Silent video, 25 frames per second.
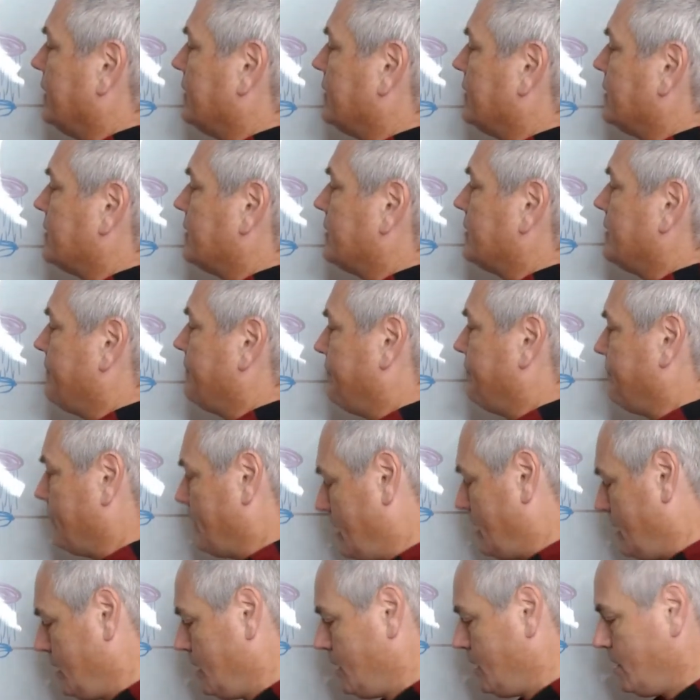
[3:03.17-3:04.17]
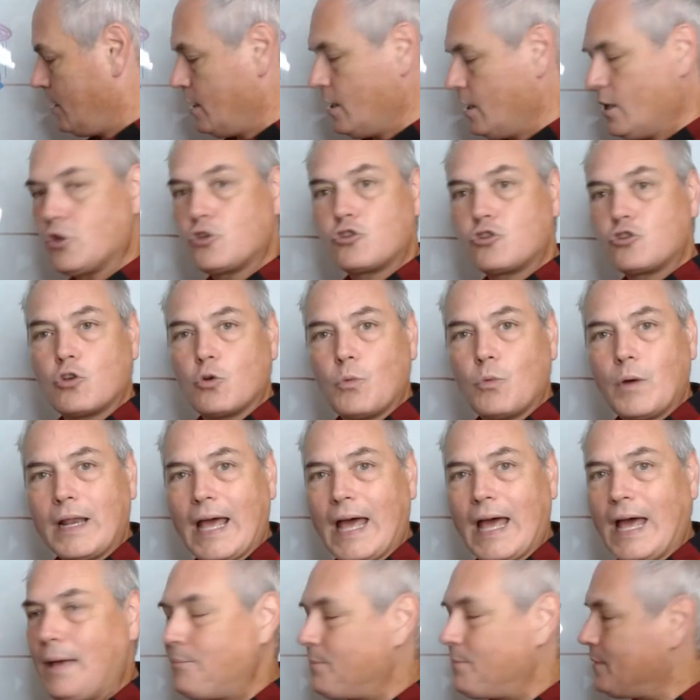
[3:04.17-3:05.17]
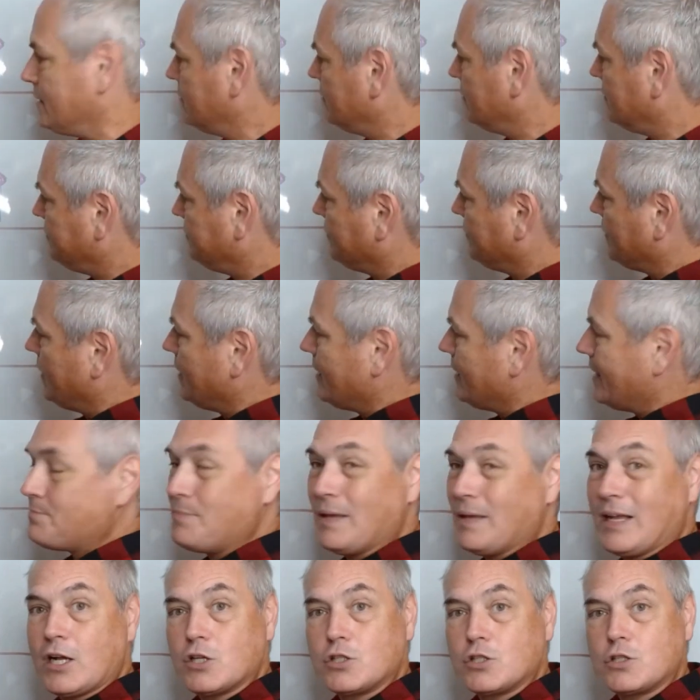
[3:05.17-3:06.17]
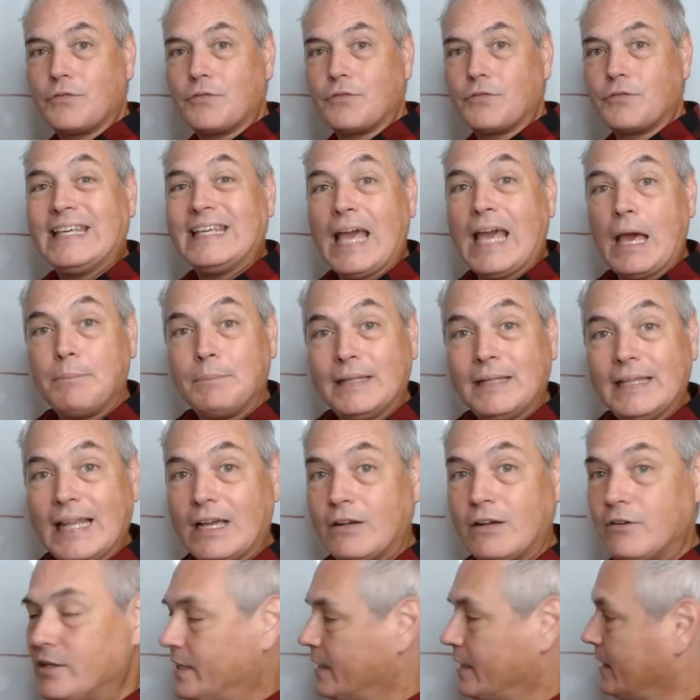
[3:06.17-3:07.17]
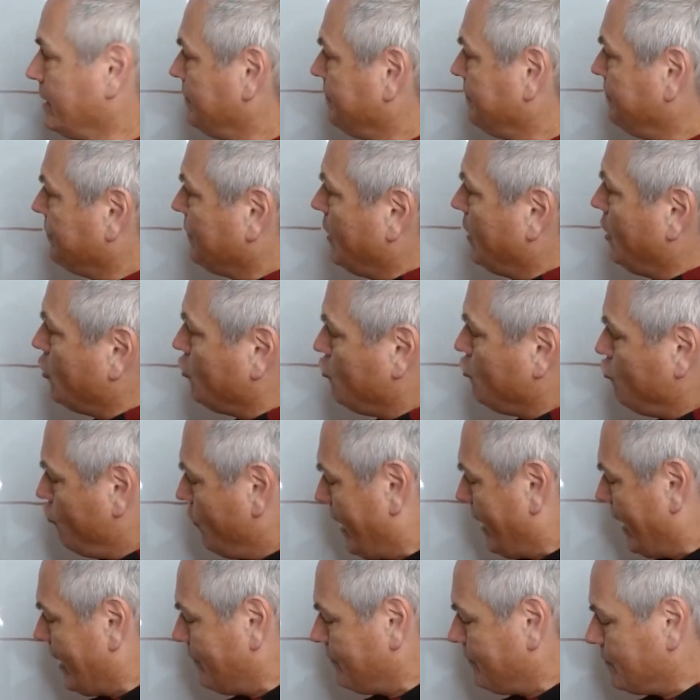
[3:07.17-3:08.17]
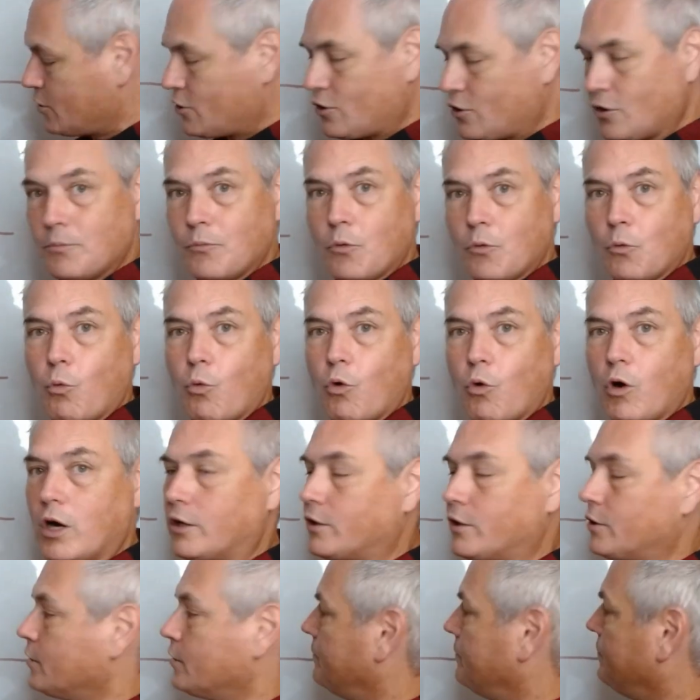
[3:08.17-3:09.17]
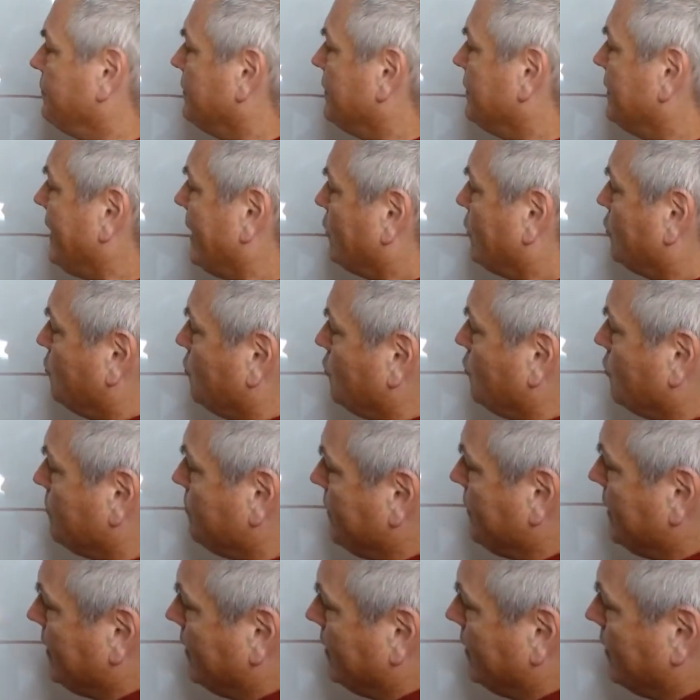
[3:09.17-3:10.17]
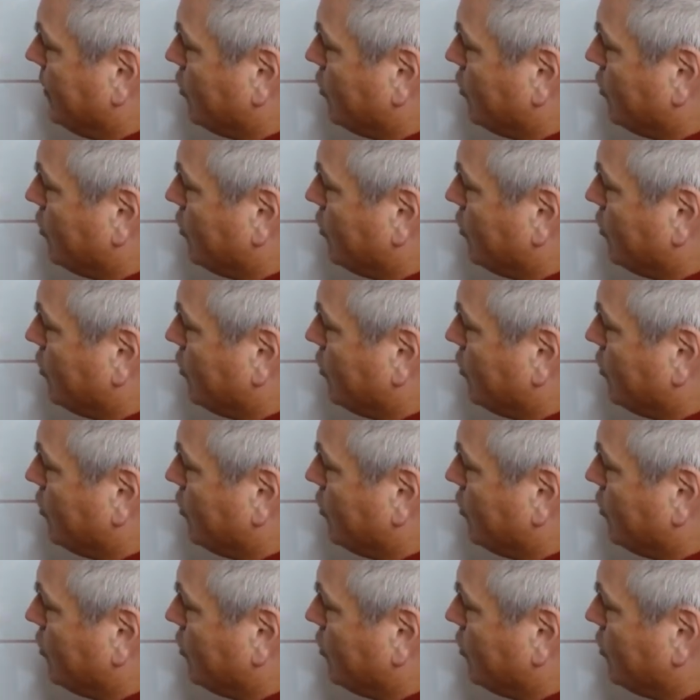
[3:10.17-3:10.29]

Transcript: this. So what happened, because of capillarity, you have some water that will be